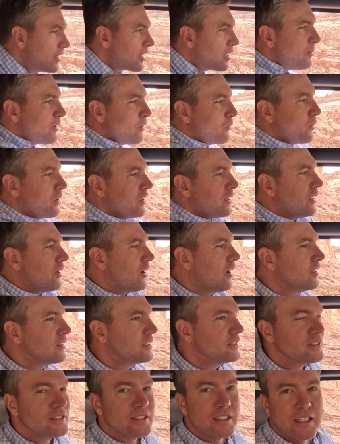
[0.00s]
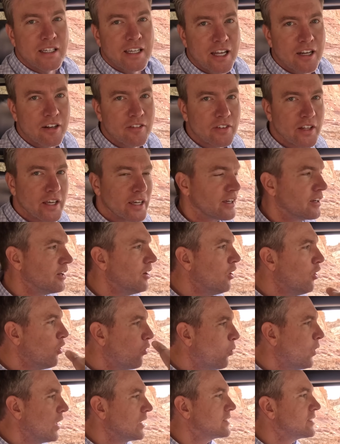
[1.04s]
can be really hard to see kind of like
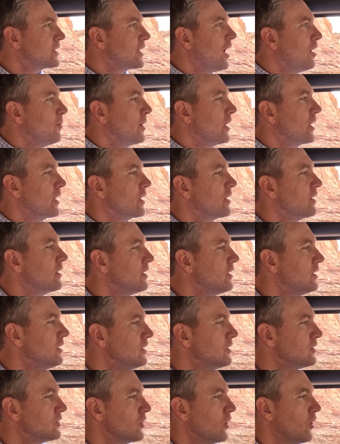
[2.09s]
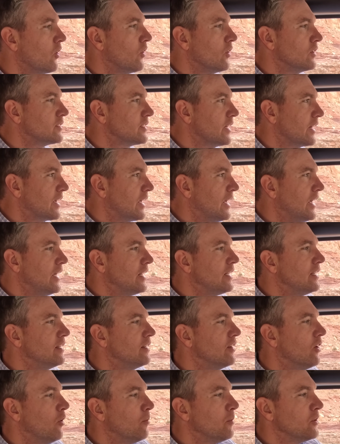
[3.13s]
what's coming. So it's like
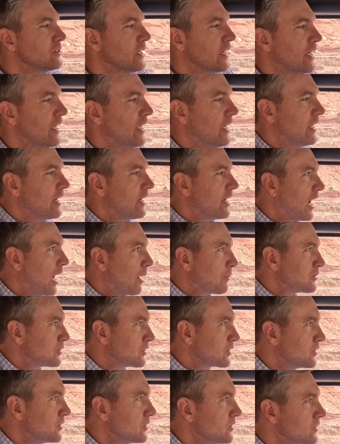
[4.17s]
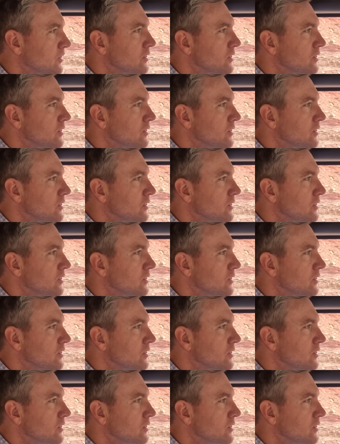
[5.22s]
hidden, almost like hidden obstacles.